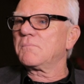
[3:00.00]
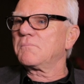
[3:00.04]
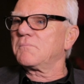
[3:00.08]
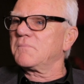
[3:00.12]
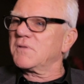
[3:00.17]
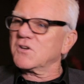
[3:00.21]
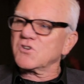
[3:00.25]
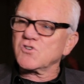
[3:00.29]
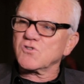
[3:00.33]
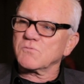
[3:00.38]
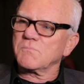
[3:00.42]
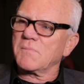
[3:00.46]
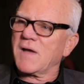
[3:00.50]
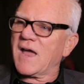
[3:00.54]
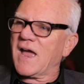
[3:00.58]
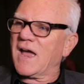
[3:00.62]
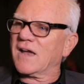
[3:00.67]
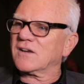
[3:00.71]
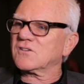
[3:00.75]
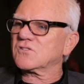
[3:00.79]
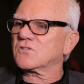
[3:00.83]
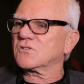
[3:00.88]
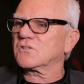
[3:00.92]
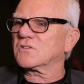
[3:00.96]

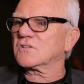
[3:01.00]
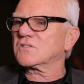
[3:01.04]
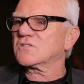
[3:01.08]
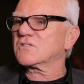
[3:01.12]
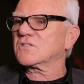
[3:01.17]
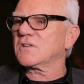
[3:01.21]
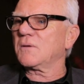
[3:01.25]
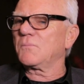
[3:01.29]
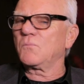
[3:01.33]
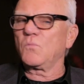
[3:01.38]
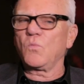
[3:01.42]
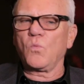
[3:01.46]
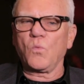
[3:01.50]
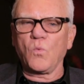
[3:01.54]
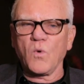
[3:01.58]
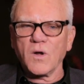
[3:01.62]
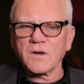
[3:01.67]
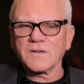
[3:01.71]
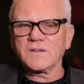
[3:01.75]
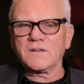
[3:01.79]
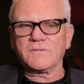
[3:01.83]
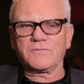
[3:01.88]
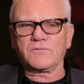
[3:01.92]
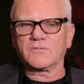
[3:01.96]
mishmash. There's some
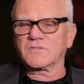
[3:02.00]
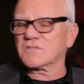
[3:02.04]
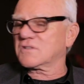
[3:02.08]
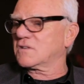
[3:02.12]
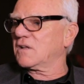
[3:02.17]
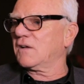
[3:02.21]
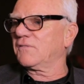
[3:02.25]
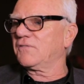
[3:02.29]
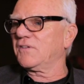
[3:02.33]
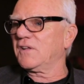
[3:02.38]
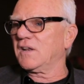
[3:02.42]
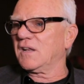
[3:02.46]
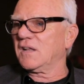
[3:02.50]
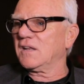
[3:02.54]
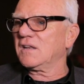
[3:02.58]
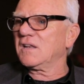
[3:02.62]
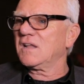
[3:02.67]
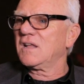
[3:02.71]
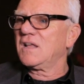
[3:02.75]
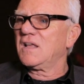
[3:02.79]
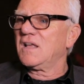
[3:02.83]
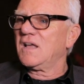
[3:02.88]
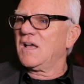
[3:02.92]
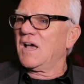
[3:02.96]
wonderful stuff in it
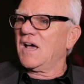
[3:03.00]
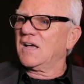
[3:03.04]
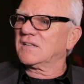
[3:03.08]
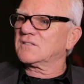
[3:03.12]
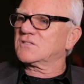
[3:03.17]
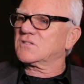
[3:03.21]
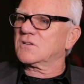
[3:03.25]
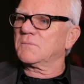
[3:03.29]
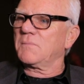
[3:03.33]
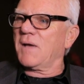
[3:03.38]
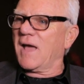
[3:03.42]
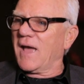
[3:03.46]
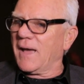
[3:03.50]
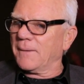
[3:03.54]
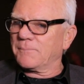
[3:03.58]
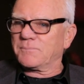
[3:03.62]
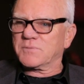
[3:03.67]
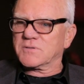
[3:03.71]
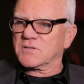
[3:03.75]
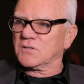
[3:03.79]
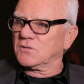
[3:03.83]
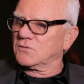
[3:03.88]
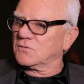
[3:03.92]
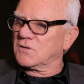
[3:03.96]
and some
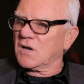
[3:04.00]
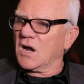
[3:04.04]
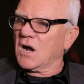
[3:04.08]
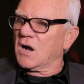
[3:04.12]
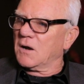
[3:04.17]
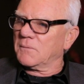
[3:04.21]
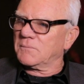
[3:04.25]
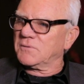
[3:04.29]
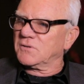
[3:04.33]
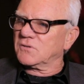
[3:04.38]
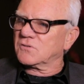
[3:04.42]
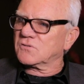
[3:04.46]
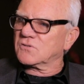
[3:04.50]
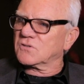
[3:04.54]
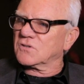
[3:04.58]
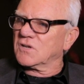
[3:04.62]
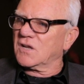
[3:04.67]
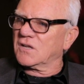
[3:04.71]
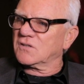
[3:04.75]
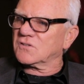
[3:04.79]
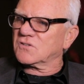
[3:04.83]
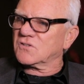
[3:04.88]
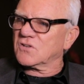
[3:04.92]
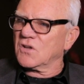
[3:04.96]
absolute garbage.
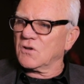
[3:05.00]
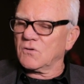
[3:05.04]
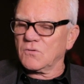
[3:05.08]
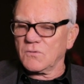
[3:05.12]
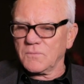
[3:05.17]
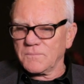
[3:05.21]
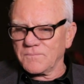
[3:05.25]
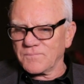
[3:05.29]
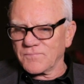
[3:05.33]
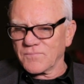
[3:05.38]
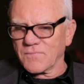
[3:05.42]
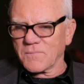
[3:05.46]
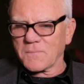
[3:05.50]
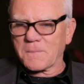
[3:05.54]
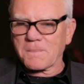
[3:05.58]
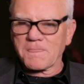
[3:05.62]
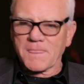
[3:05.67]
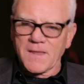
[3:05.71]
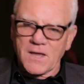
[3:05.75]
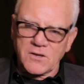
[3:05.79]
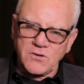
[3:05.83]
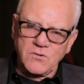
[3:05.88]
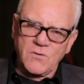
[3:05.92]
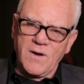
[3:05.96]
And so
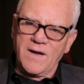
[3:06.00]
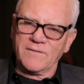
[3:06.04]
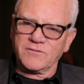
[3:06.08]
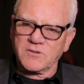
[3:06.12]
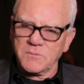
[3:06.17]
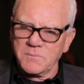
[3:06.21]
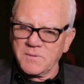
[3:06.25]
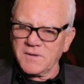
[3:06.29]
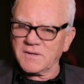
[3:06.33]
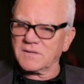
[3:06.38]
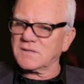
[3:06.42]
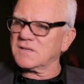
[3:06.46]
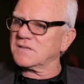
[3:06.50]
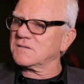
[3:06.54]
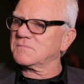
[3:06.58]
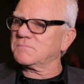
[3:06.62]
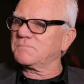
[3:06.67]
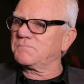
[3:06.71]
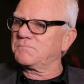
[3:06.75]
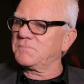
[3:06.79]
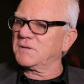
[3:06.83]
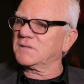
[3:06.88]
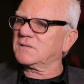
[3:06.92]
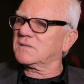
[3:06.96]
you have to be a
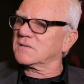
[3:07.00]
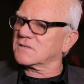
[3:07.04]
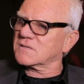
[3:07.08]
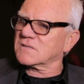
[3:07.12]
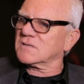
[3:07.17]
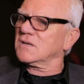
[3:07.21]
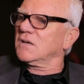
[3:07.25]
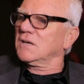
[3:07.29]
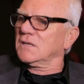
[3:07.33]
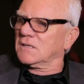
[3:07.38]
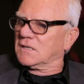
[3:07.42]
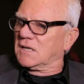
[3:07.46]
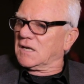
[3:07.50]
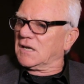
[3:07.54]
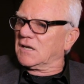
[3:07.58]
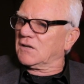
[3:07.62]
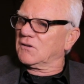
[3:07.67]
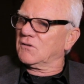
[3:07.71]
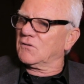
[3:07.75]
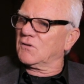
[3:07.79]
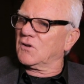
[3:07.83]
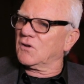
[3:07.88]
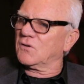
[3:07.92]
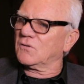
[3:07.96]
bit
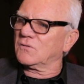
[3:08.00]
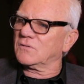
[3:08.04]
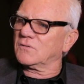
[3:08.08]
discerning.